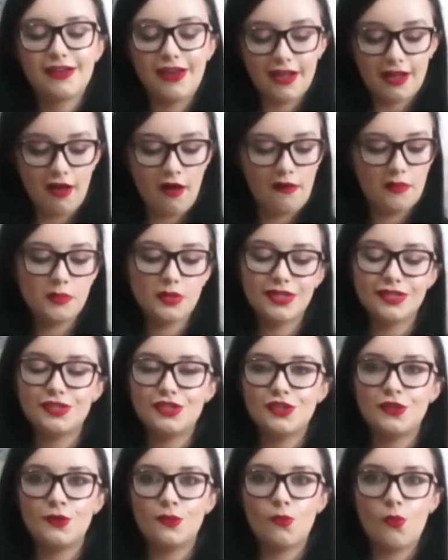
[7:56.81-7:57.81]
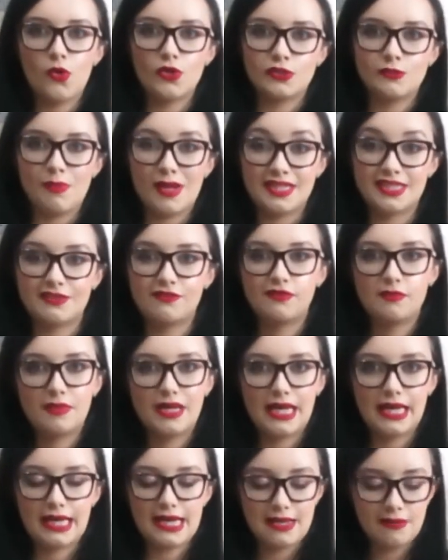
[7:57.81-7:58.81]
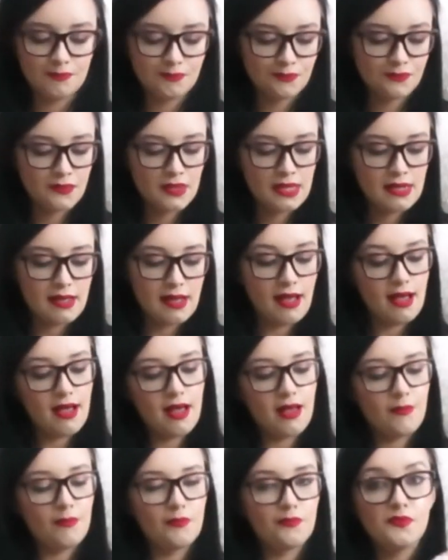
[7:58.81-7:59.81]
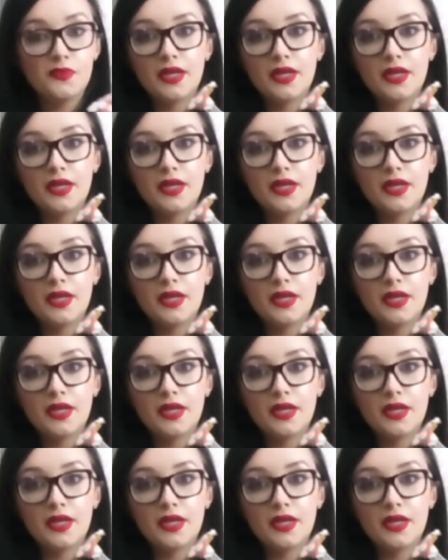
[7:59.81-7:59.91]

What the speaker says: like I'm going to do what's best for me. And